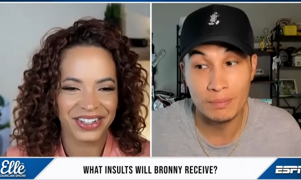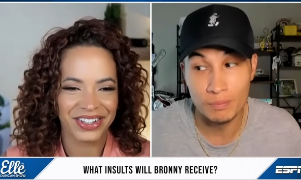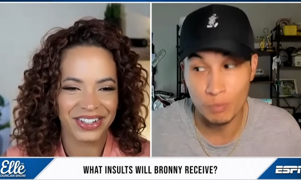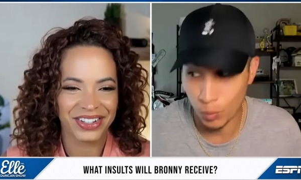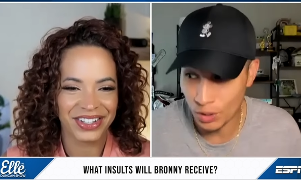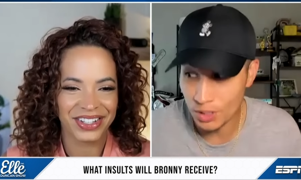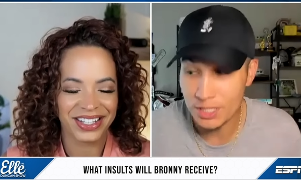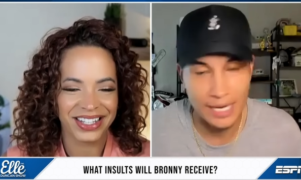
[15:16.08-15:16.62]

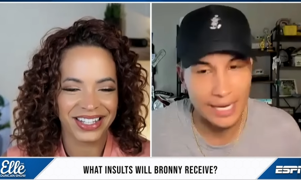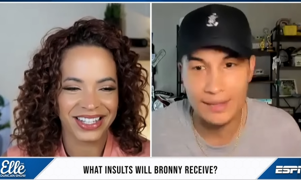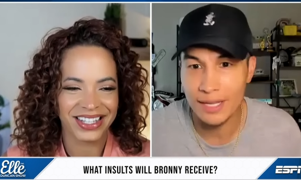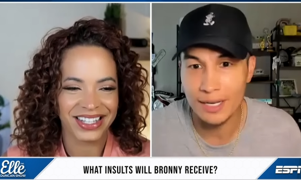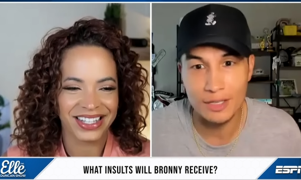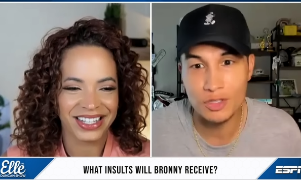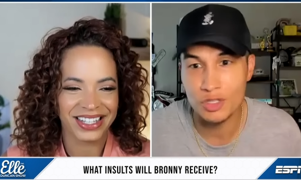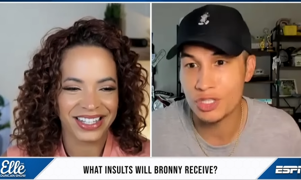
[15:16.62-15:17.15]
Speaker 1: would say
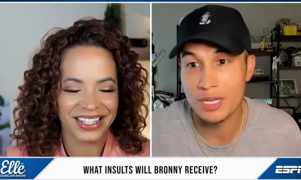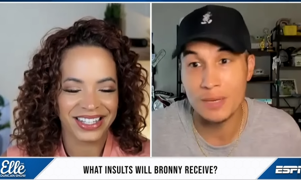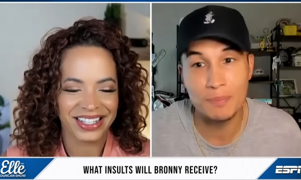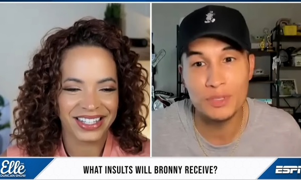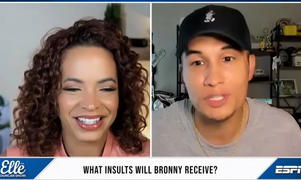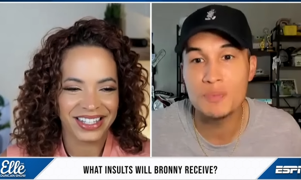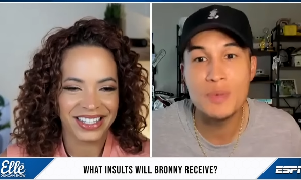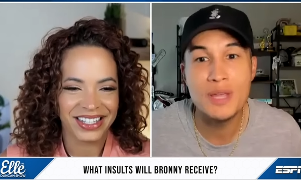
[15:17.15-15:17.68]
that it's
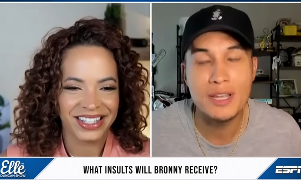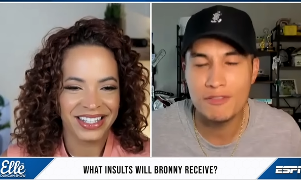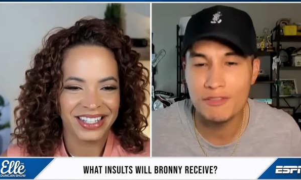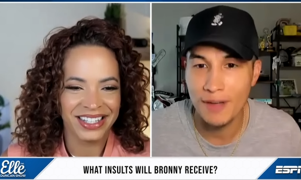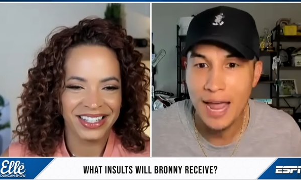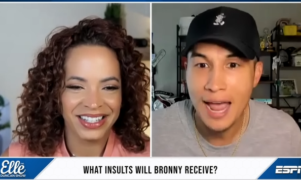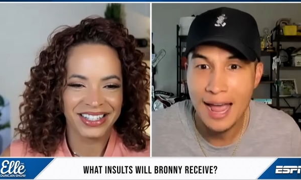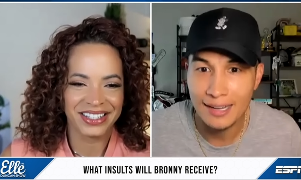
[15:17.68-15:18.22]
simply speaking
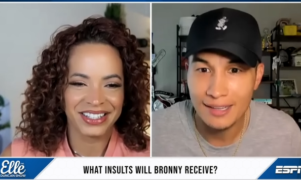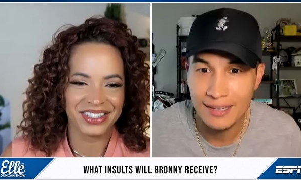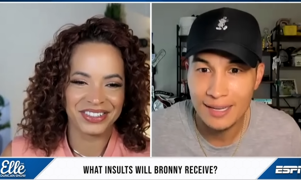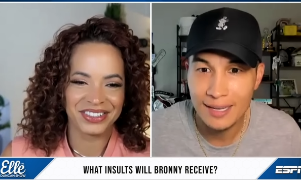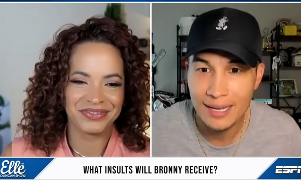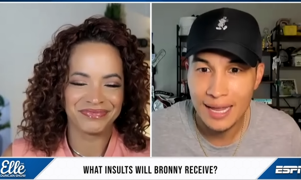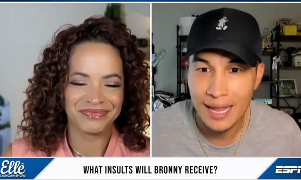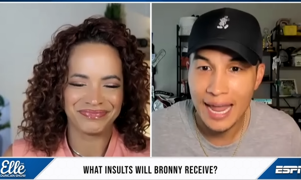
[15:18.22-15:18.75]
fact.
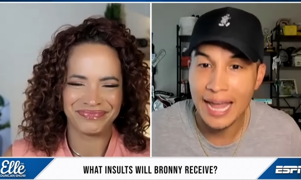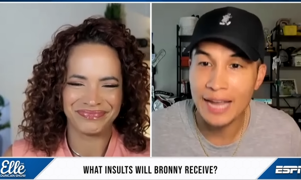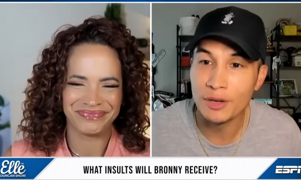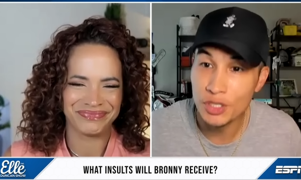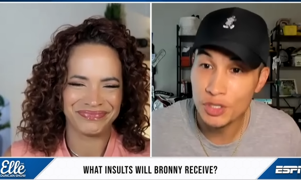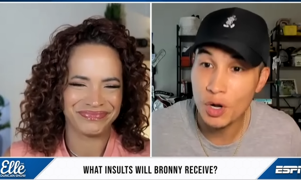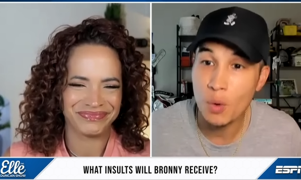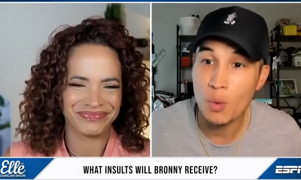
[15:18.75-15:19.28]

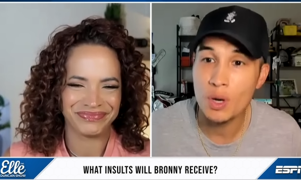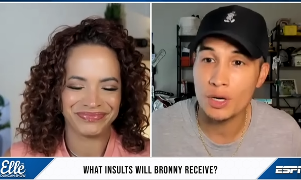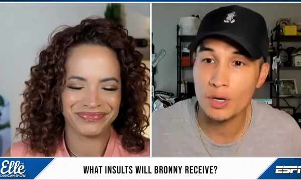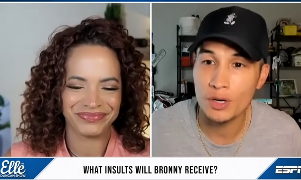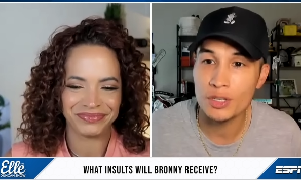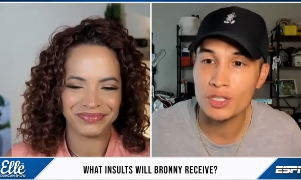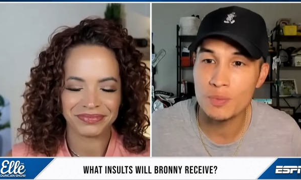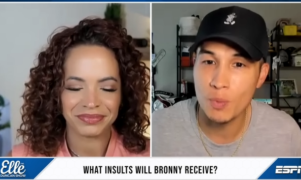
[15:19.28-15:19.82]
And you know what
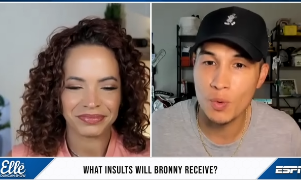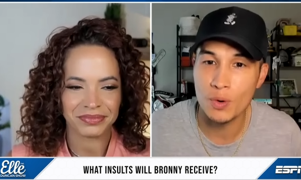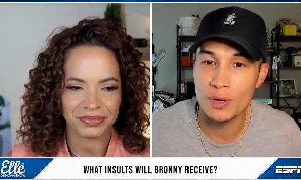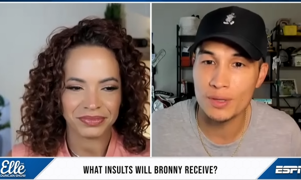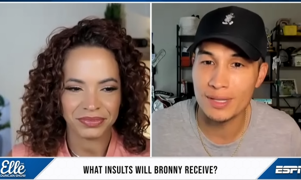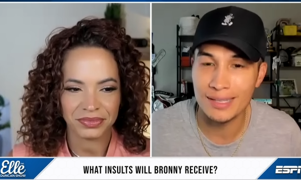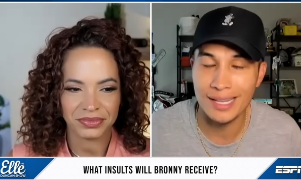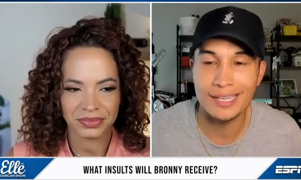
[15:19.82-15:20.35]
hurts
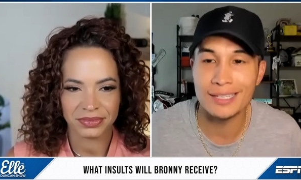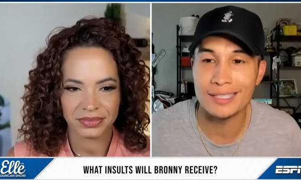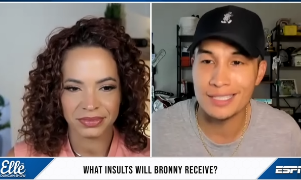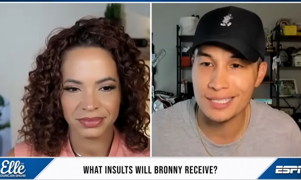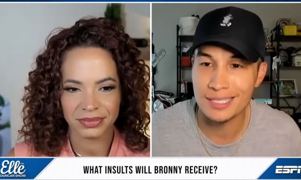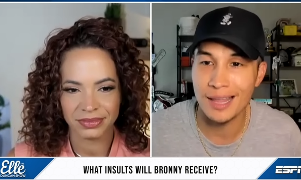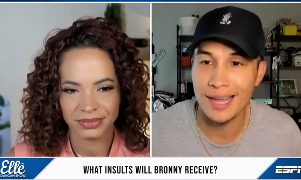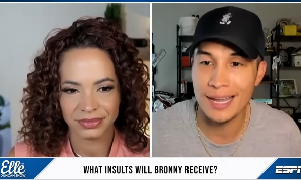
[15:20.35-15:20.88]
more than like a
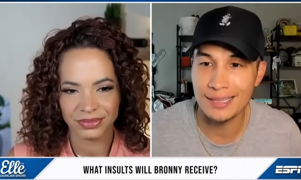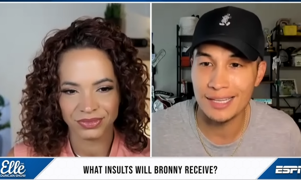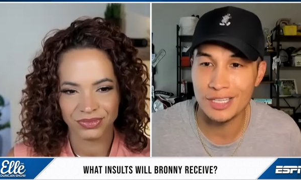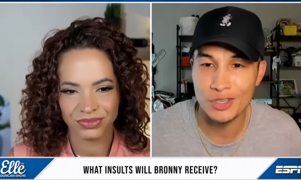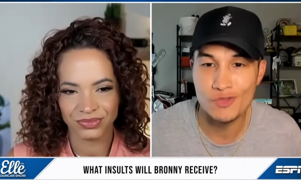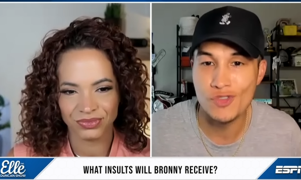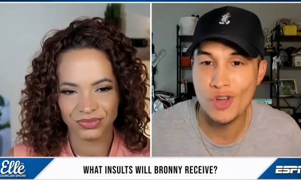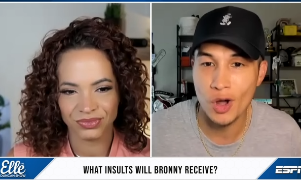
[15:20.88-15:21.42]
slight
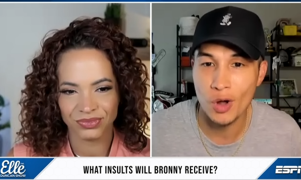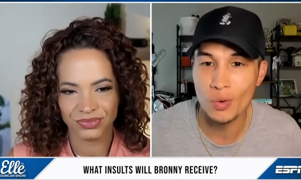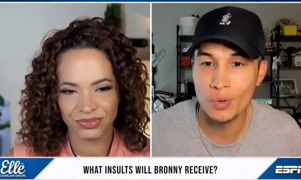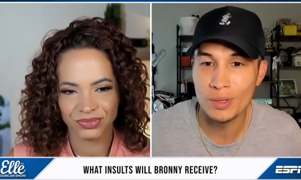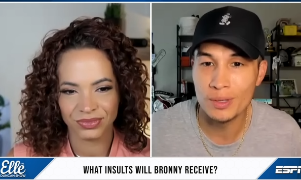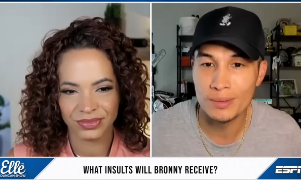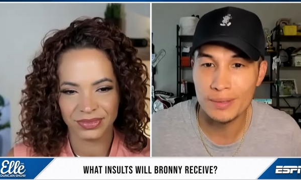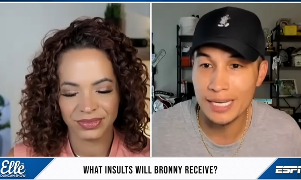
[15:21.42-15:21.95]
that you
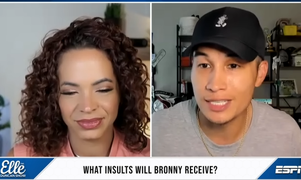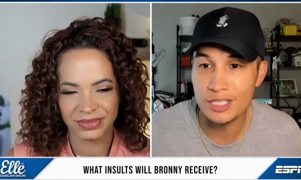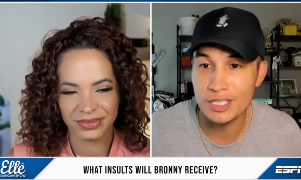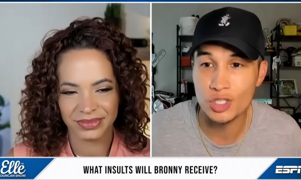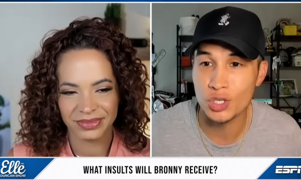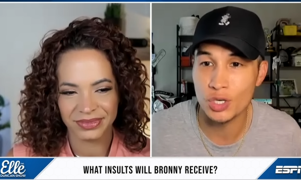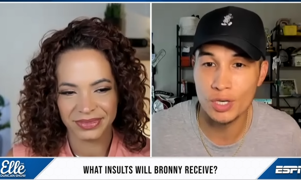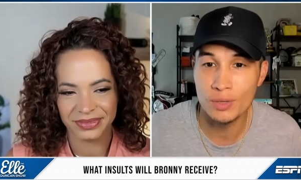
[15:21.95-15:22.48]
know
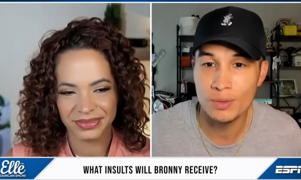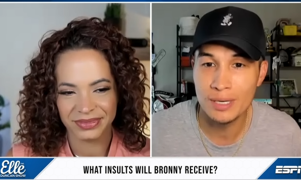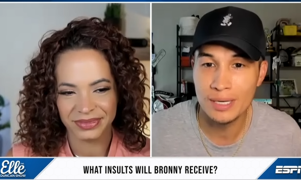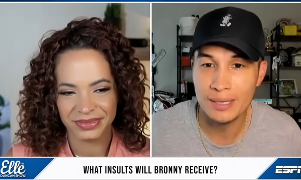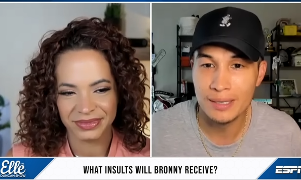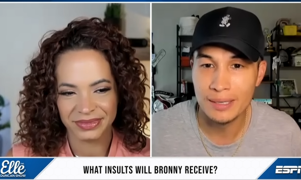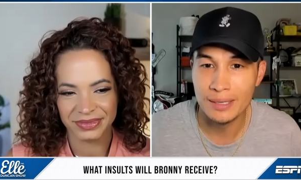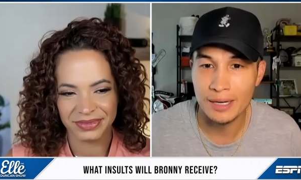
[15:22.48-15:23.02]
isn't true?
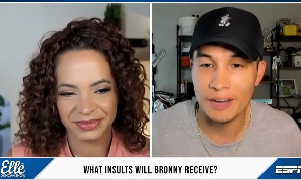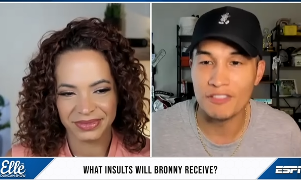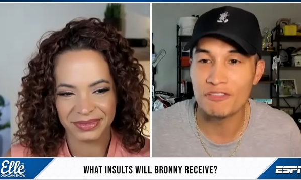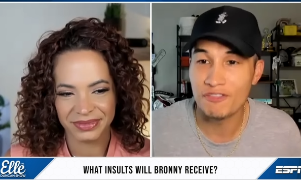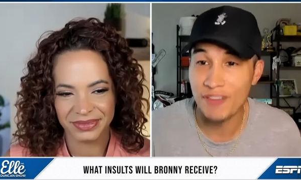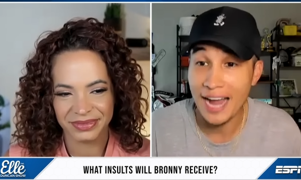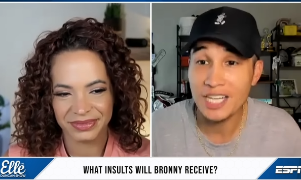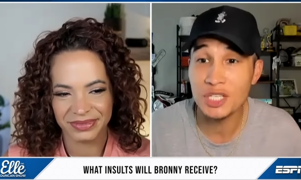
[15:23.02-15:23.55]
A
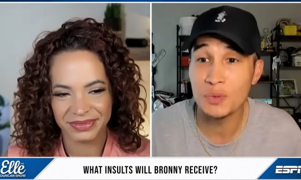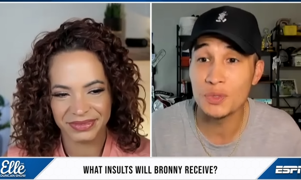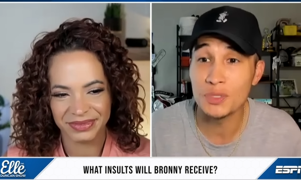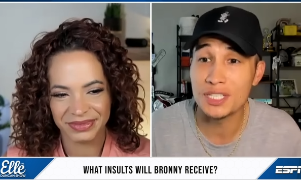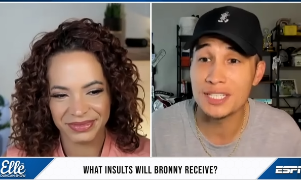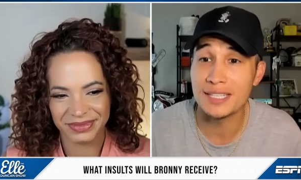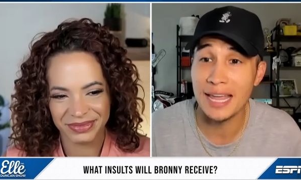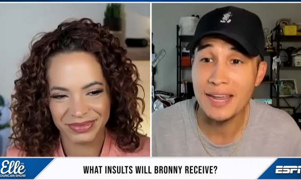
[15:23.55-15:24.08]
factual
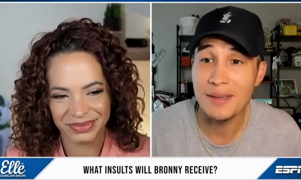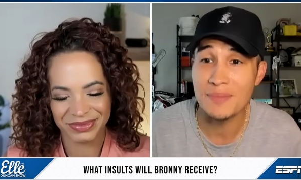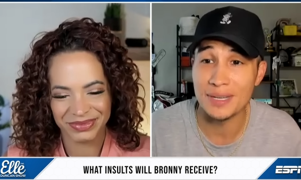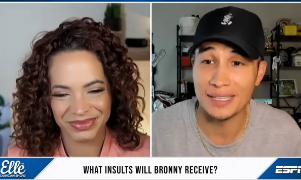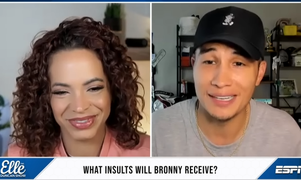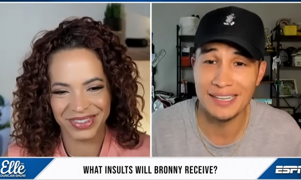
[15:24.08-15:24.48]
statement.